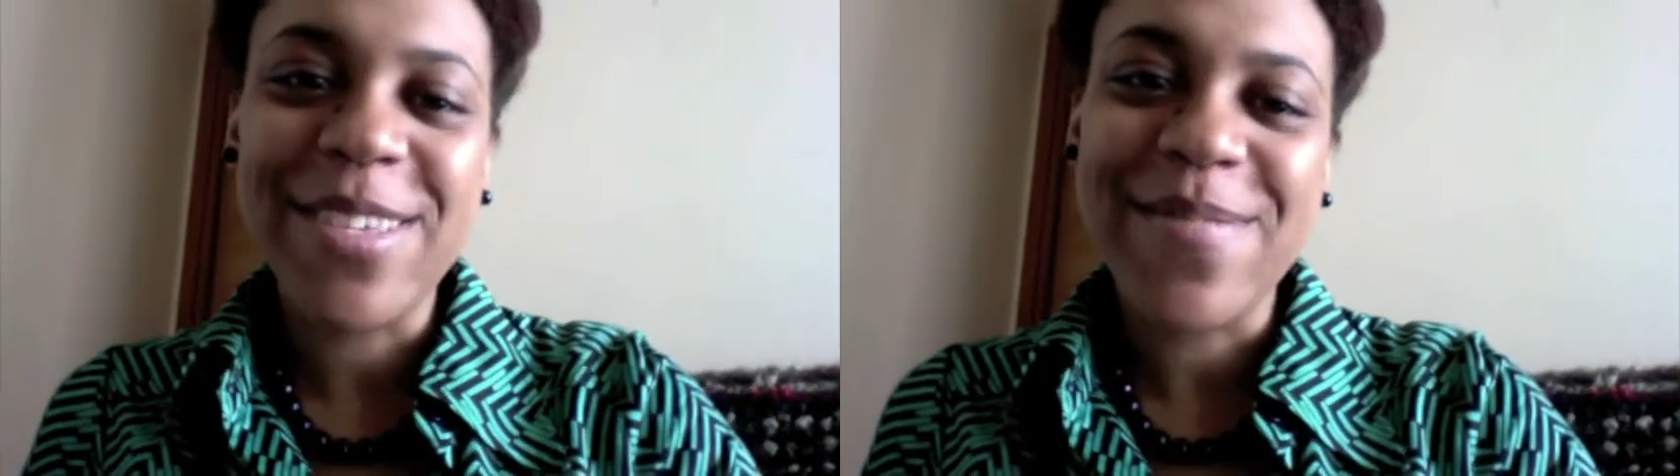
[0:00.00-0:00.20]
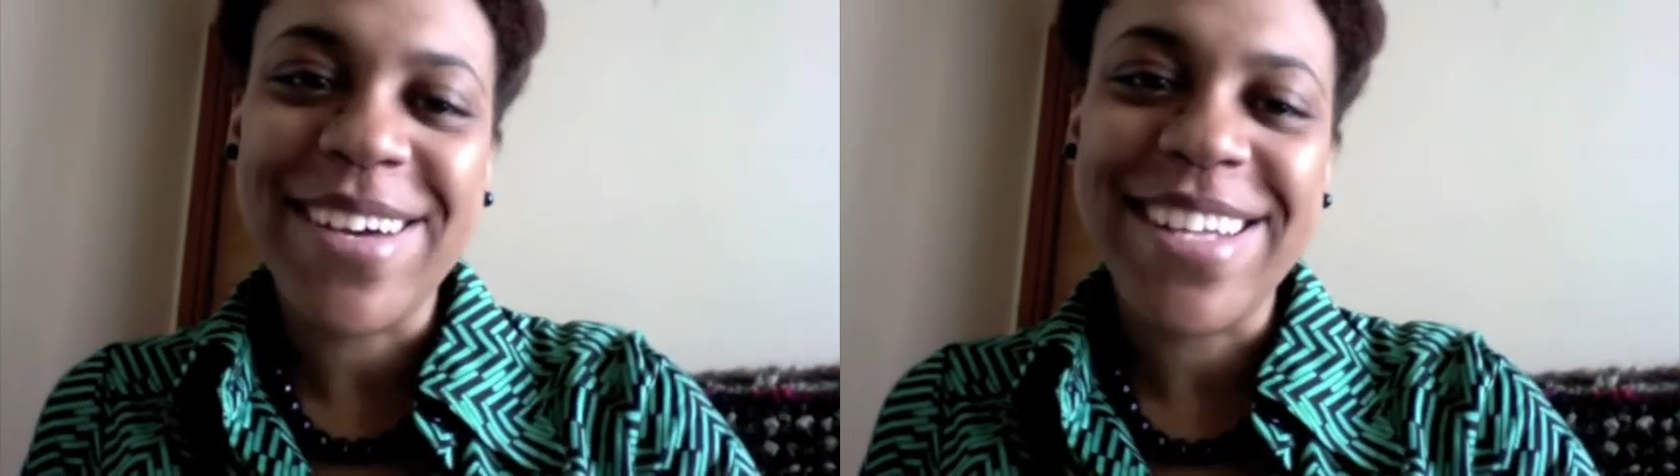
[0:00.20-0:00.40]

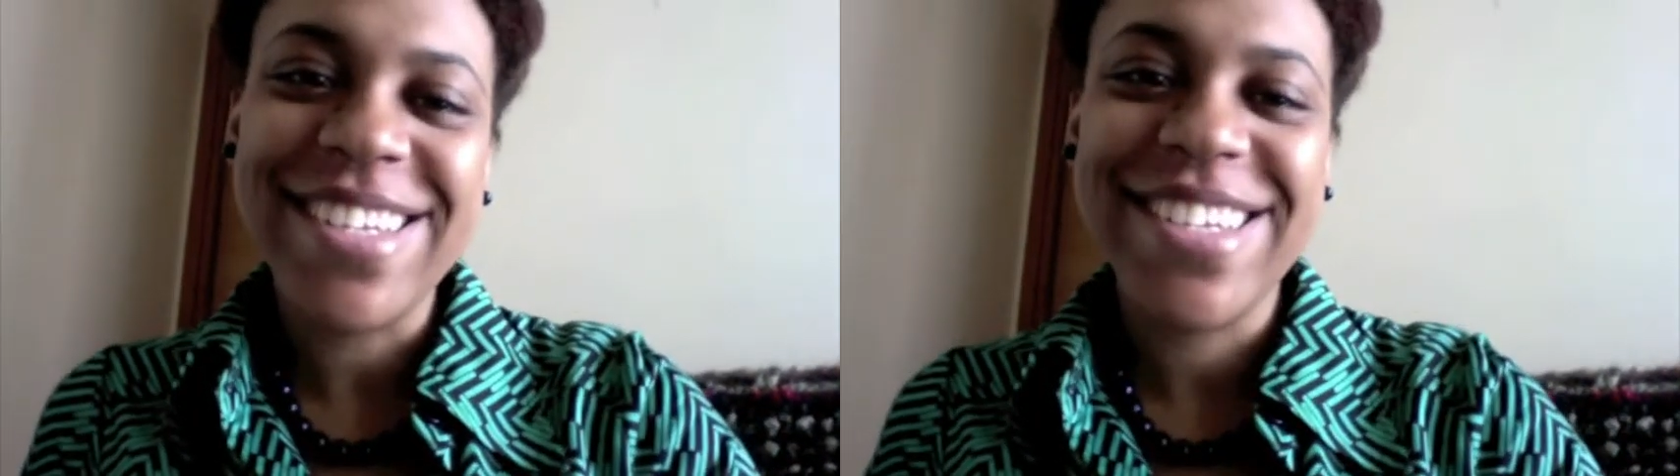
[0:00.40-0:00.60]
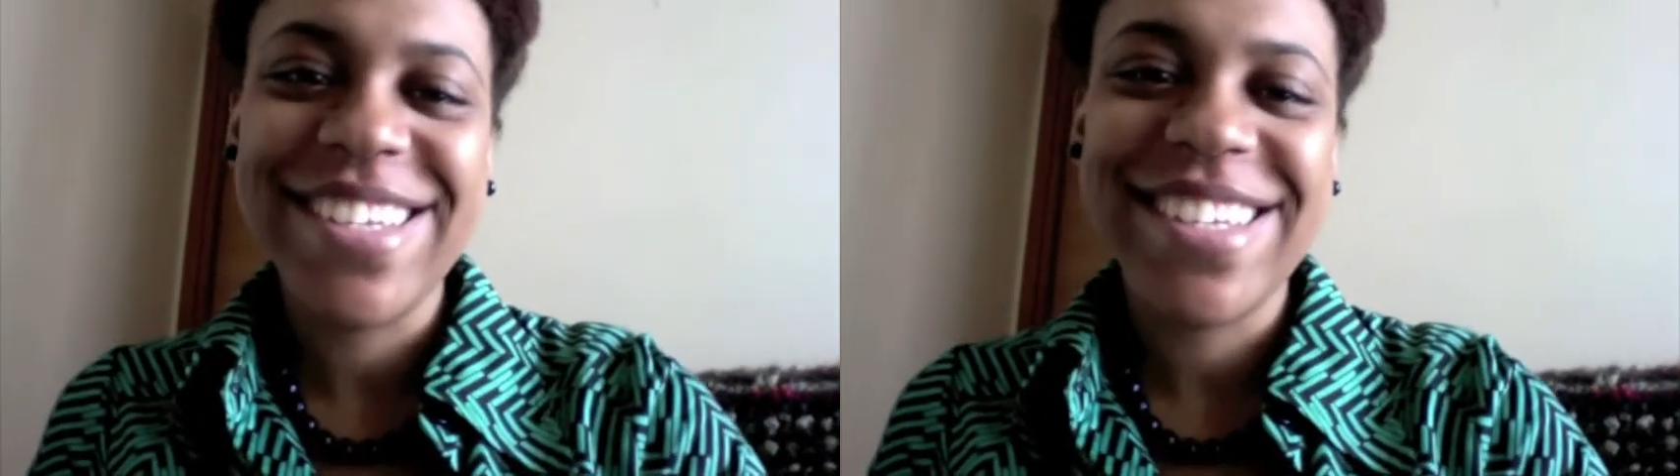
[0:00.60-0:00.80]
so
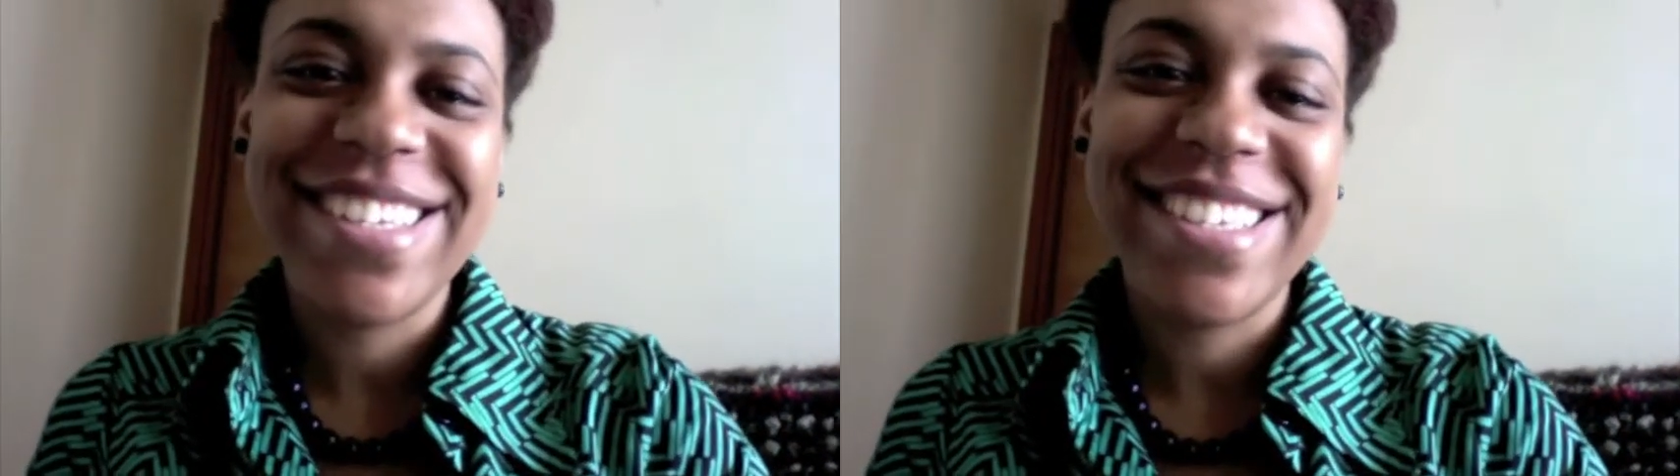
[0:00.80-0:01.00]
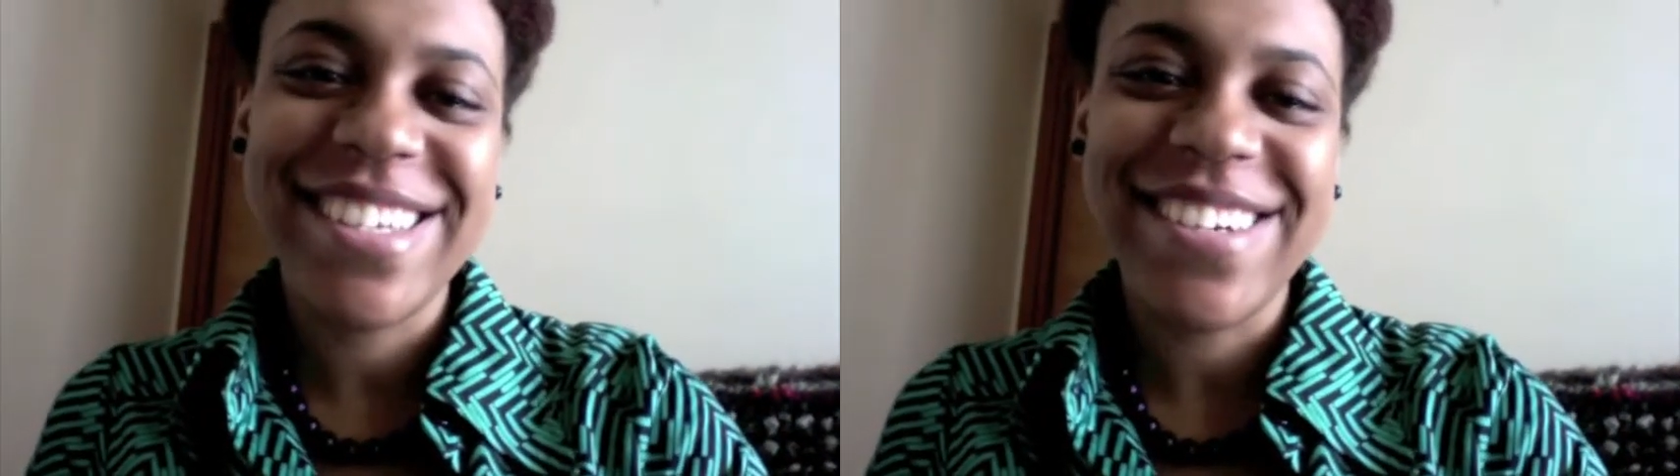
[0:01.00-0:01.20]

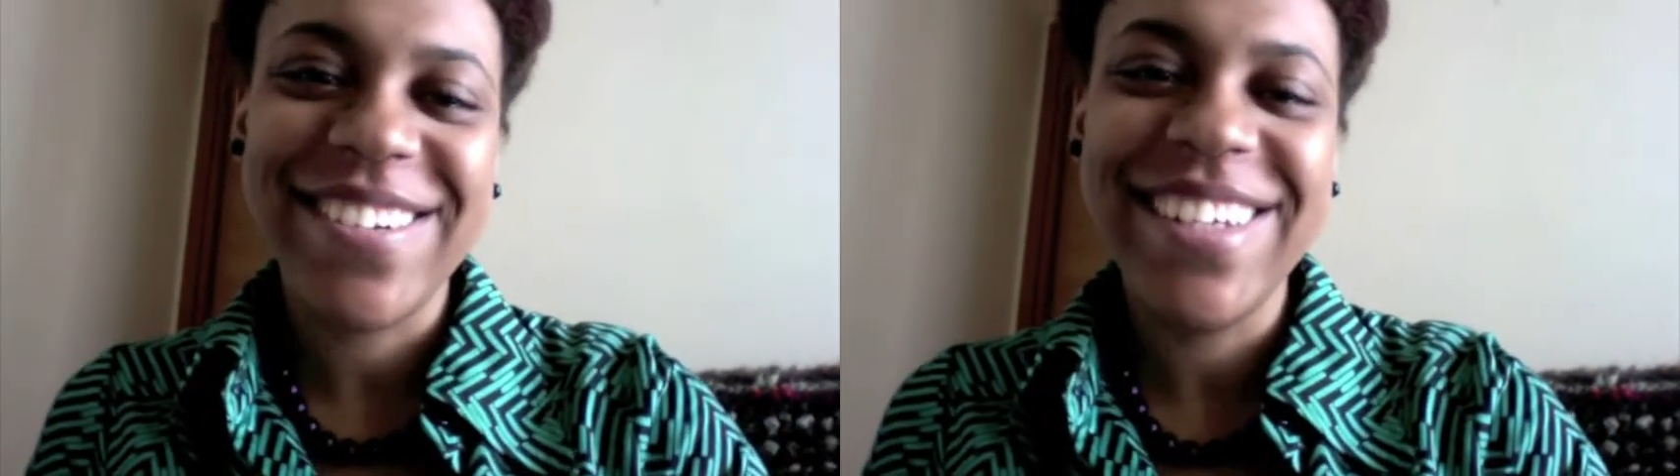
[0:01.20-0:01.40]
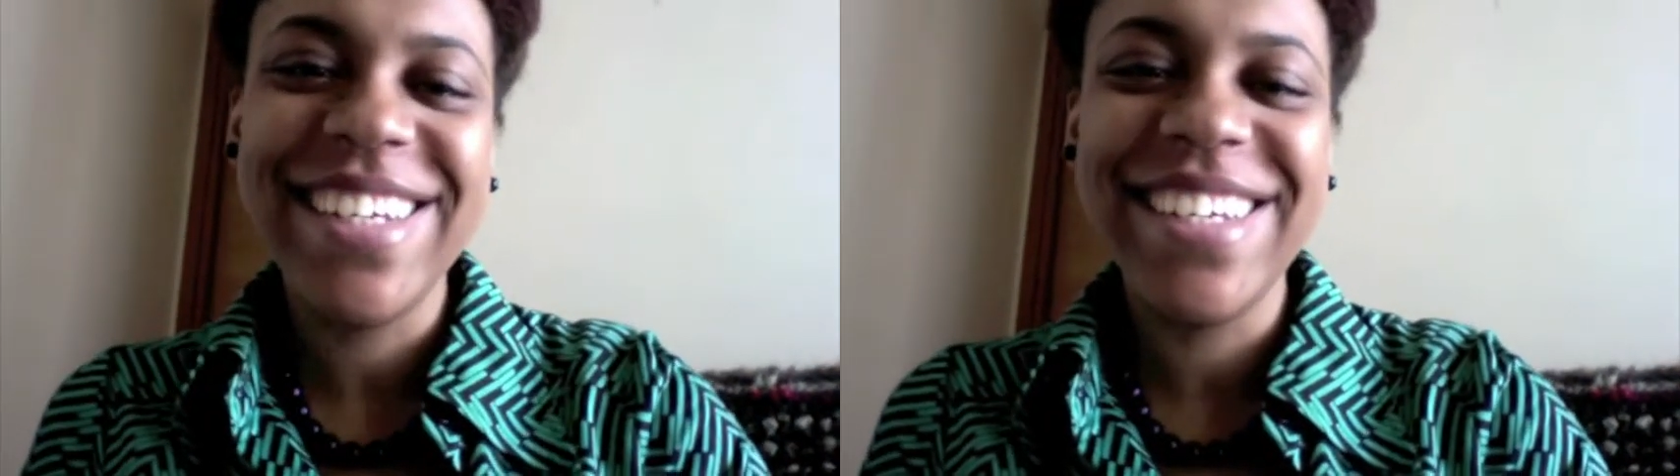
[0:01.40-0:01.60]

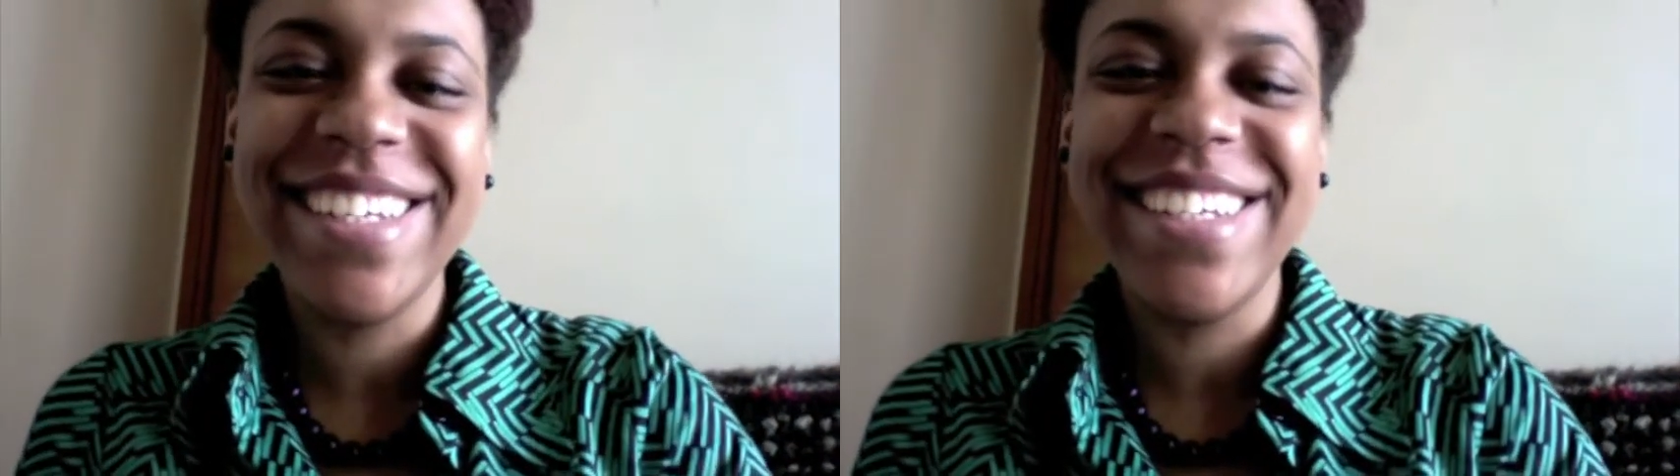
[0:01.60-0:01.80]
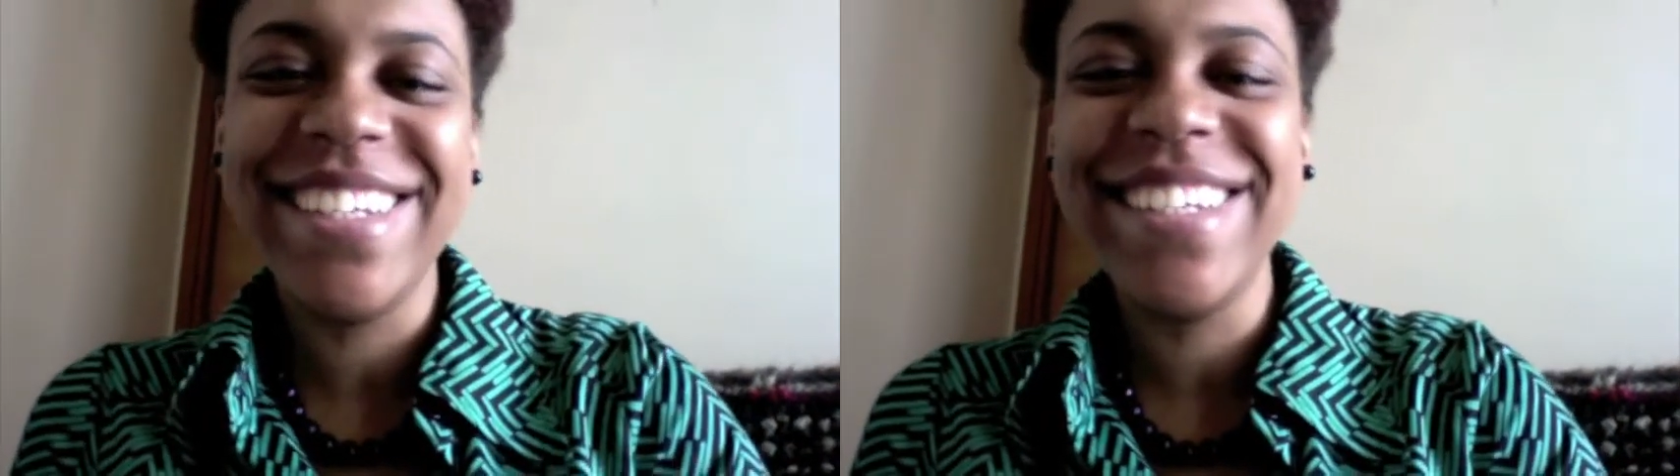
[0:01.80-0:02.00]
much. So